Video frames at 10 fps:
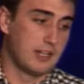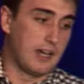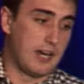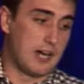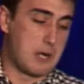
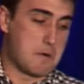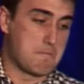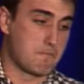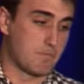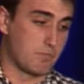
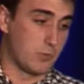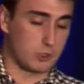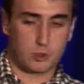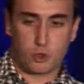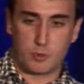
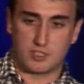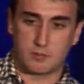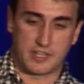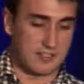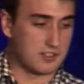not documented
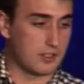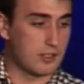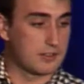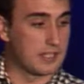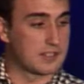by
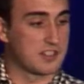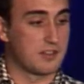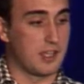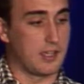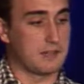Intel, that
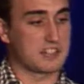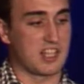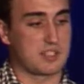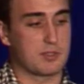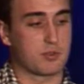
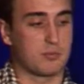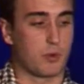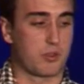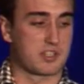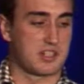decides between
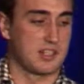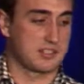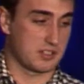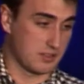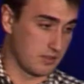both
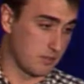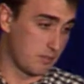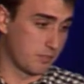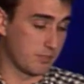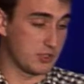slices,
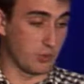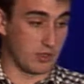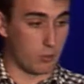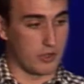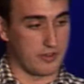
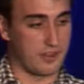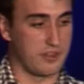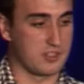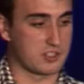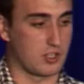between where the
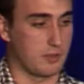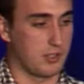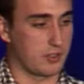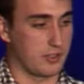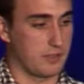data is going to be
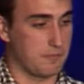located.